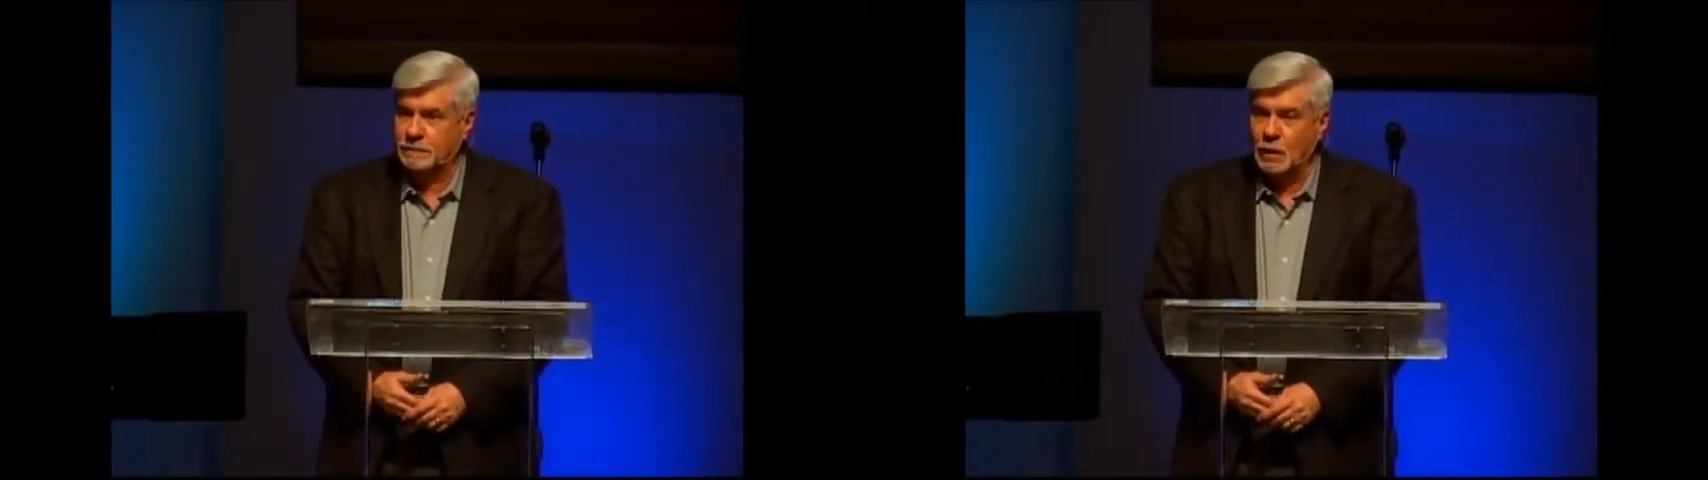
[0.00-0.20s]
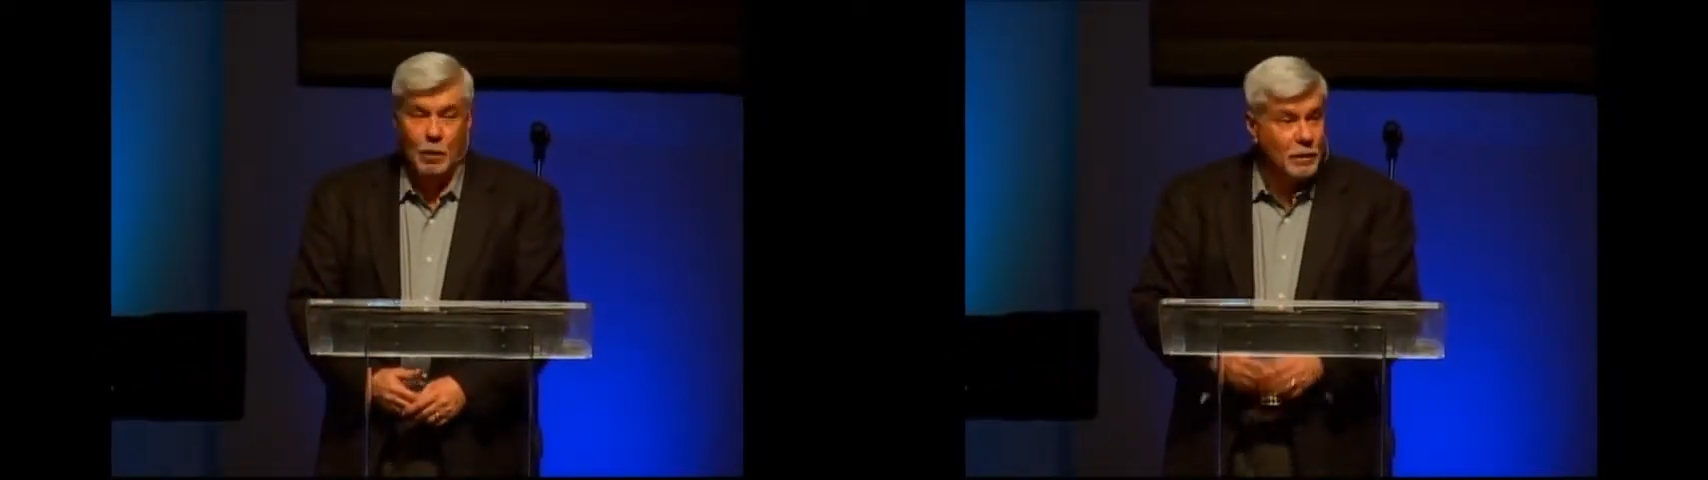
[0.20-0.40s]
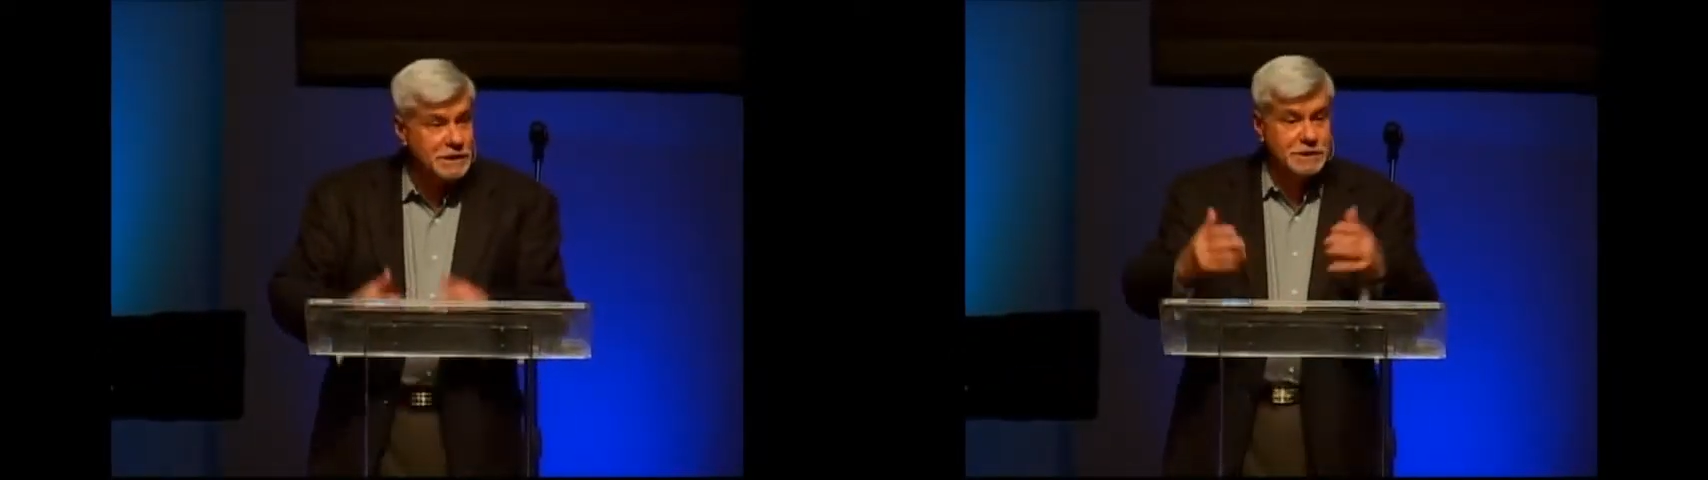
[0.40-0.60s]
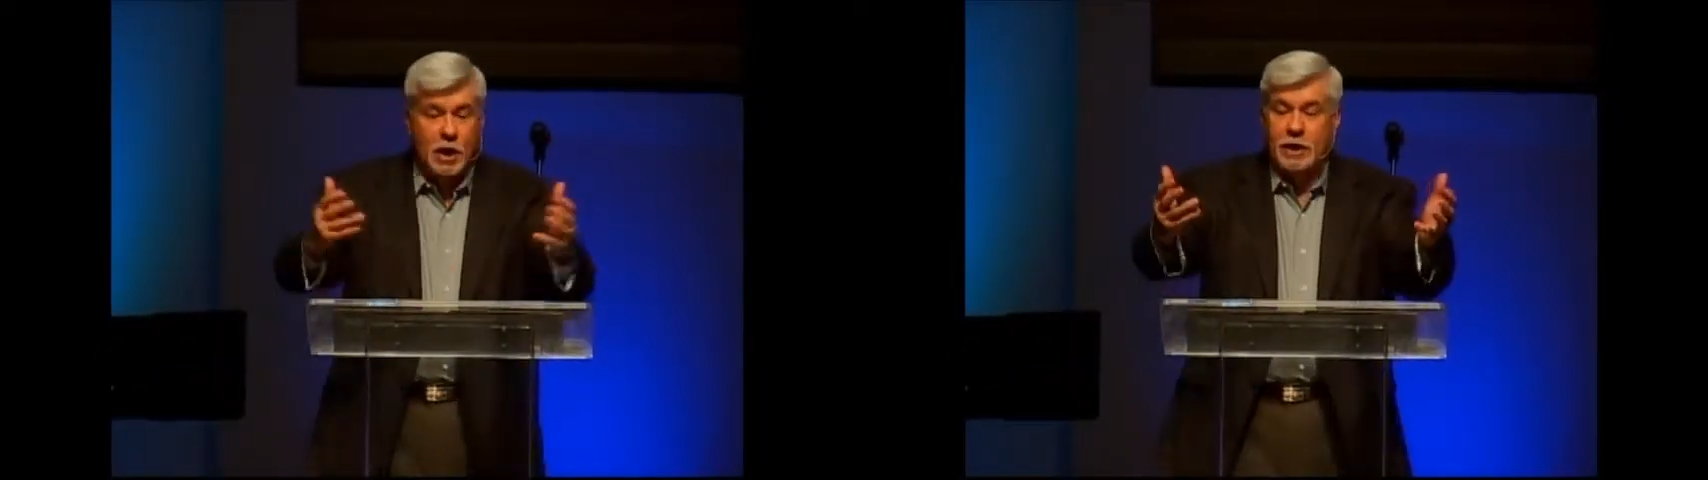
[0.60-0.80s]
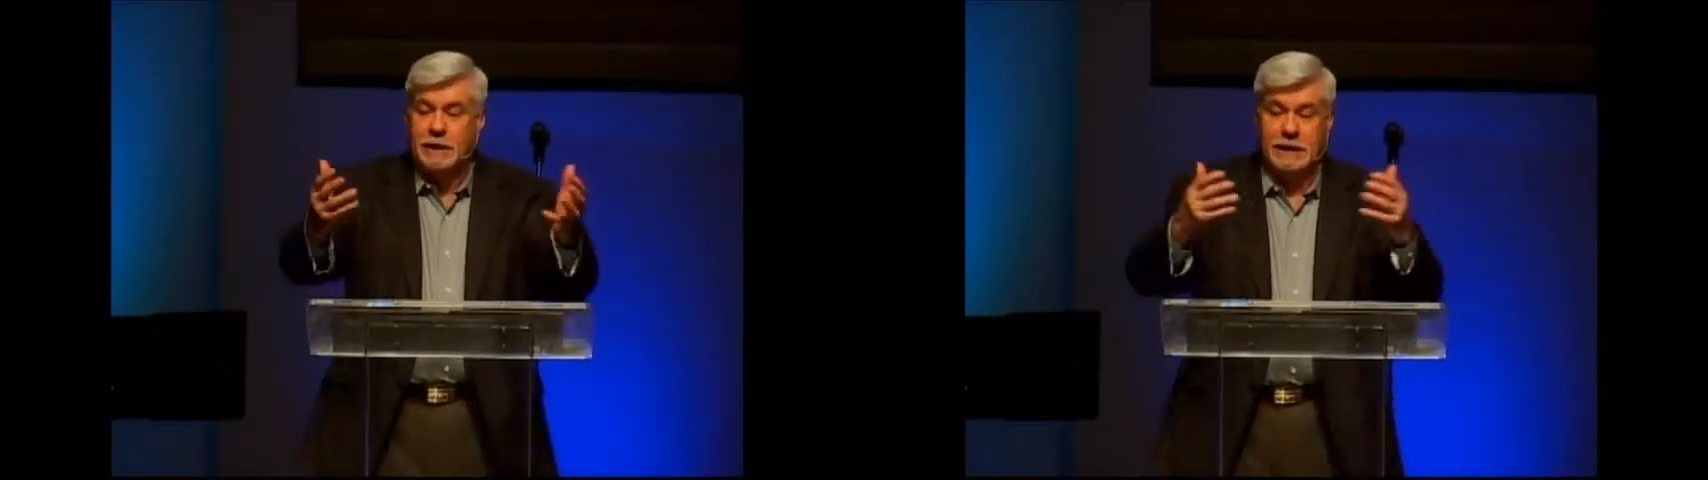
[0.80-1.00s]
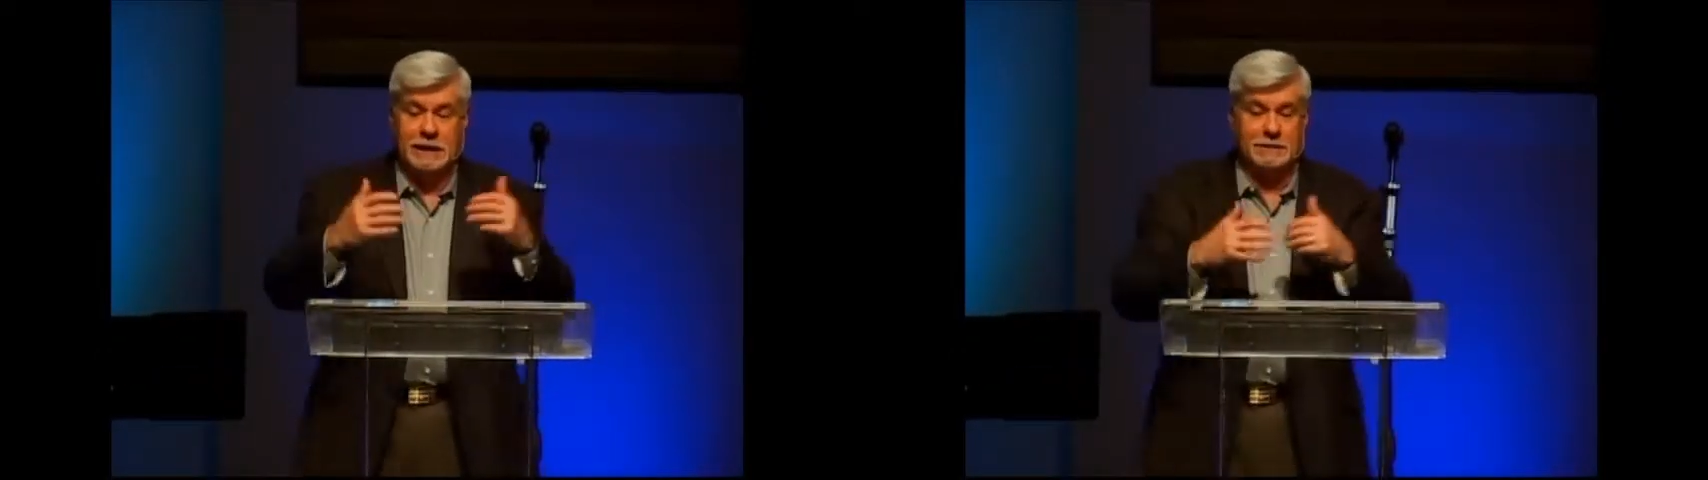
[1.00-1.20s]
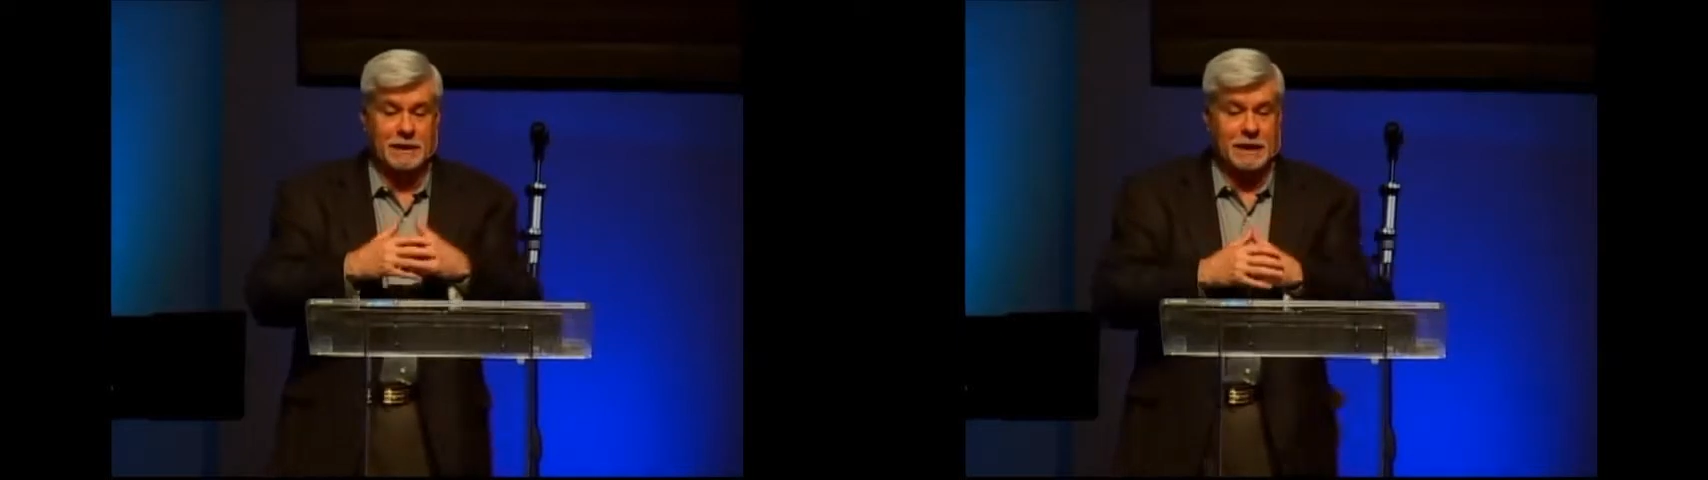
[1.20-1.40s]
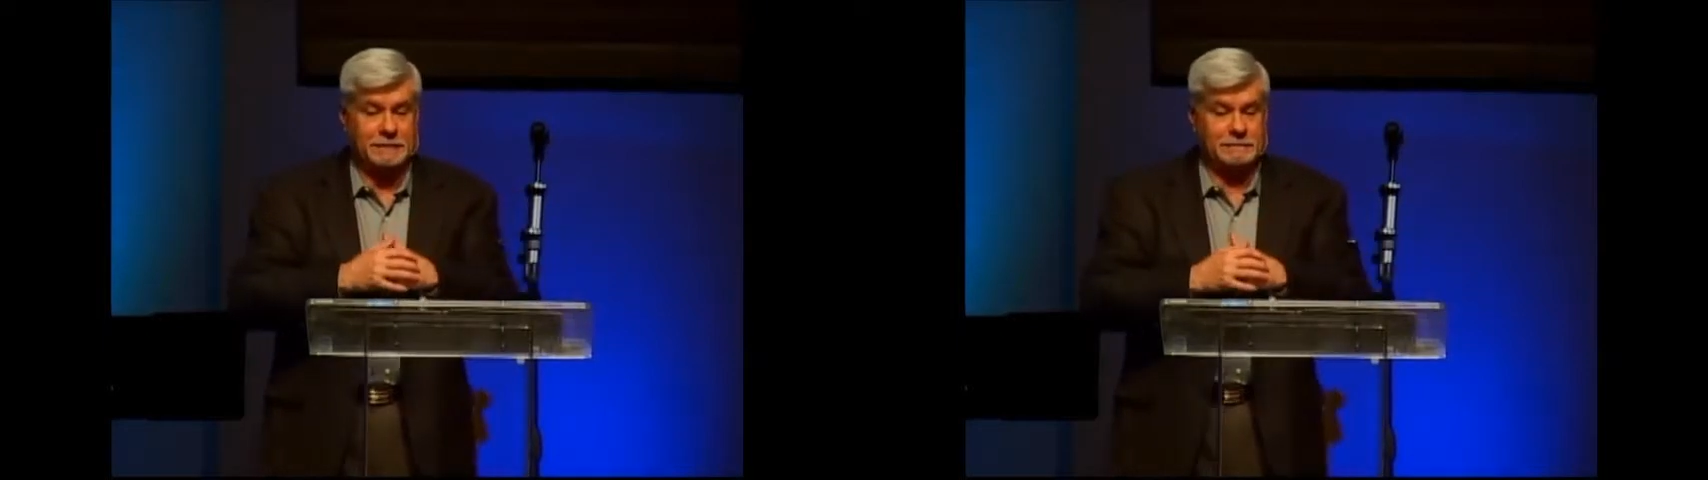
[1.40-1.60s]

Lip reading: When we start in anything,